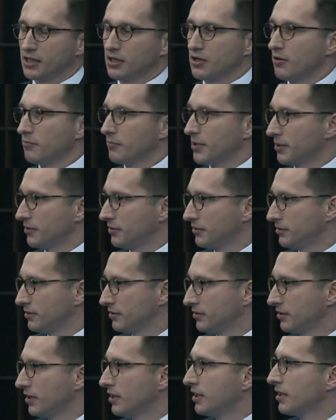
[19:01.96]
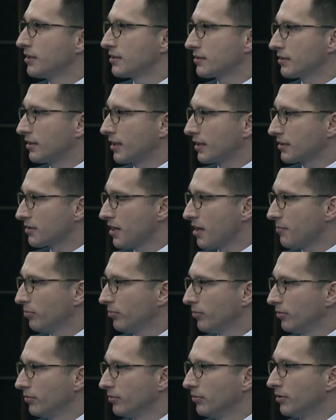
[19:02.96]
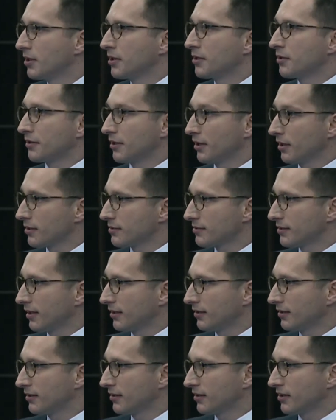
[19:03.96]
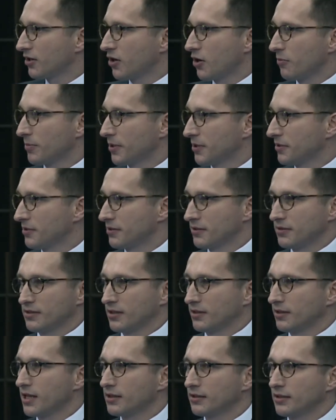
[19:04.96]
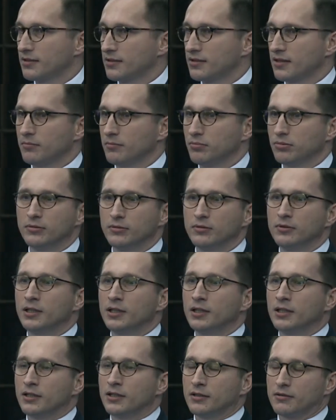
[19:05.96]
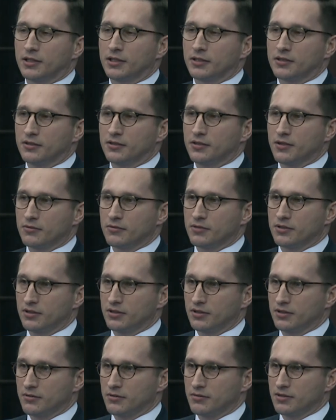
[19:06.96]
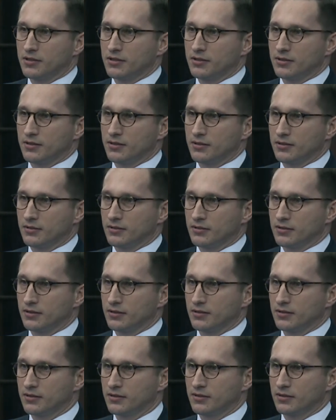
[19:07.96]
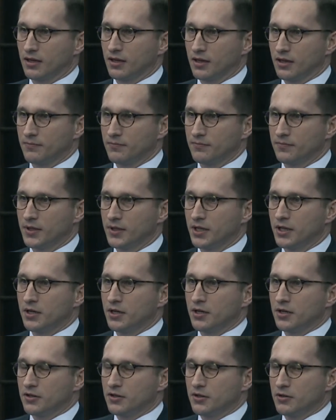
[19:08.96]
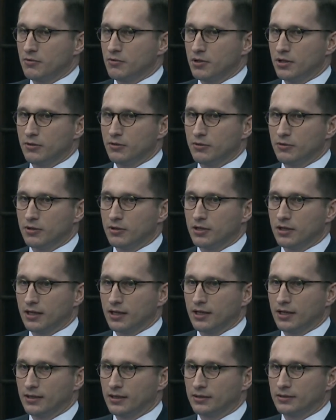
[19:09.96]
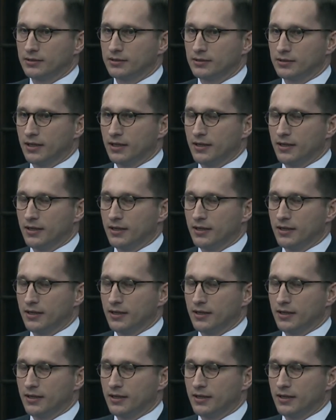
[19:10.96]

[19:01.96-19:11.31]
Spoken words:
companies is an example. Real estate companies is another example. Right? In those instances, you will look at